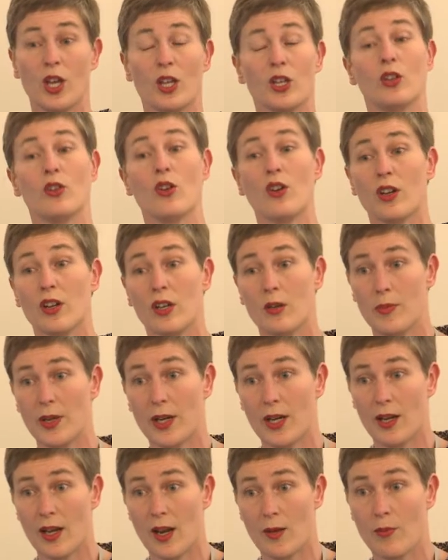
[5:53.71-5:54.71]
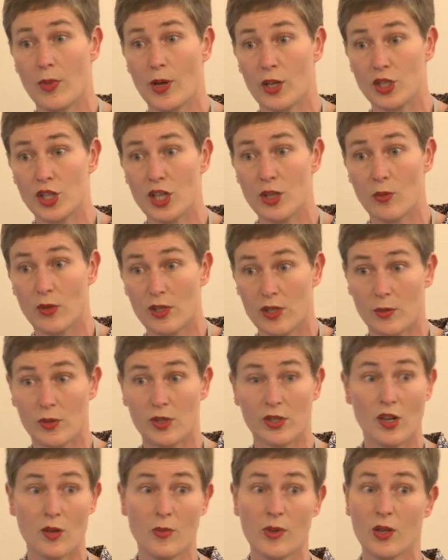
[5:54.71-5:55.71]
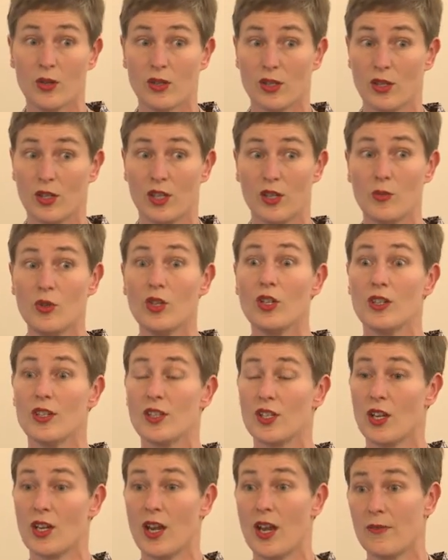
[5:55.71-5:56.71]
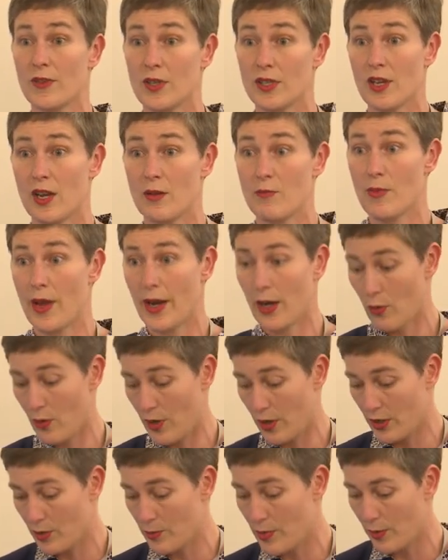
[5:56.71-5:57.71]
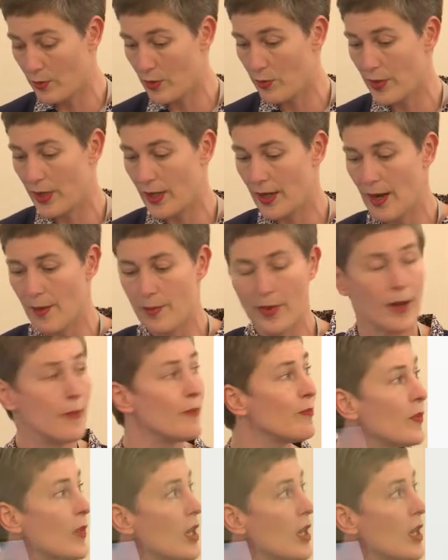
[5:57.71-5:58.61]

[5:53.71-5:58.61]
you're not going to pick it up by GWAS because nobody else in the community is going to have the same background to be able to pick it up at.